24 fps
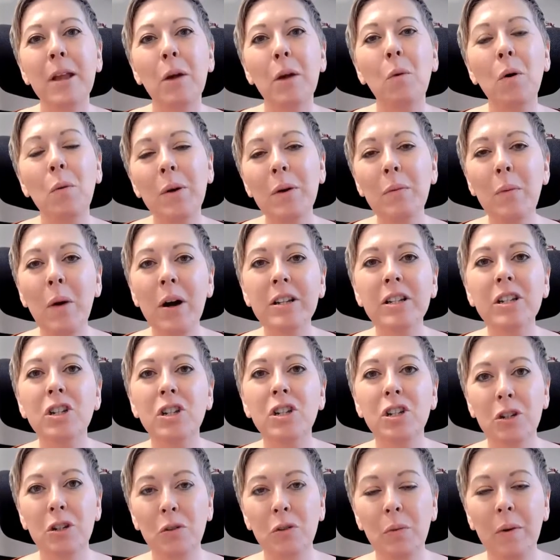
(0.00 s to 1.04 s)
What we want to
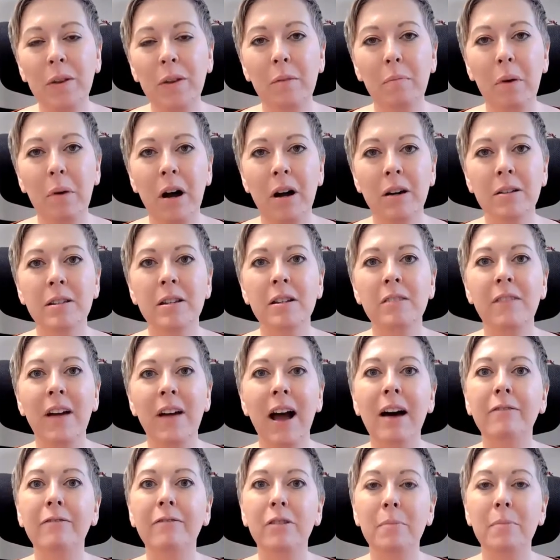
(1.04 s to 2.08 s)
do with a positive
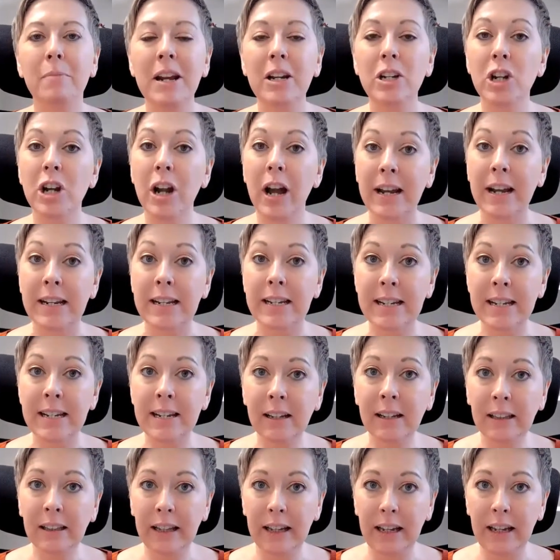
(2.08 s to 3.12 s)
affirmation,
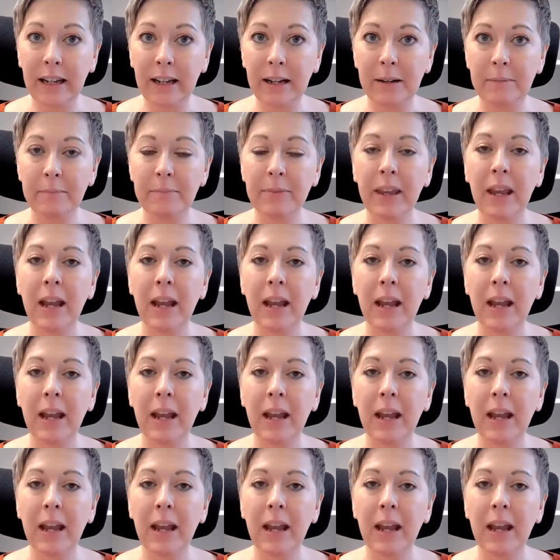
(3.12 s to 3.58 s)
ideally,